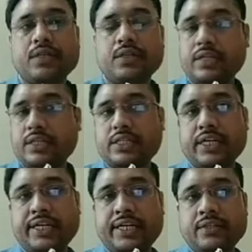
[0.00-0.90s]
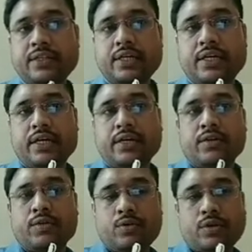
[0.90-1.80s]
This 13
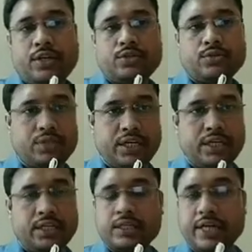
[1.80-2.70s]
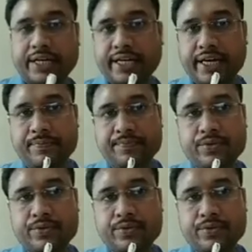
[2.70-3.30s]
into 3, 39.